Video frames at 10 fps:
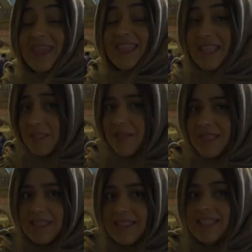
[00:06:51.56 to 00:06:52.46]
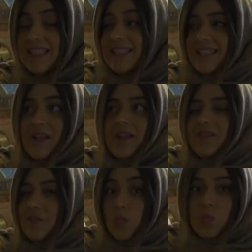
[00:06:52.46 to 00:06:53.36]
but this one is
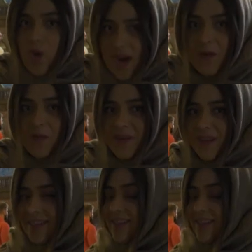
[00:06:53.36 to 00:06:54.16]
wow.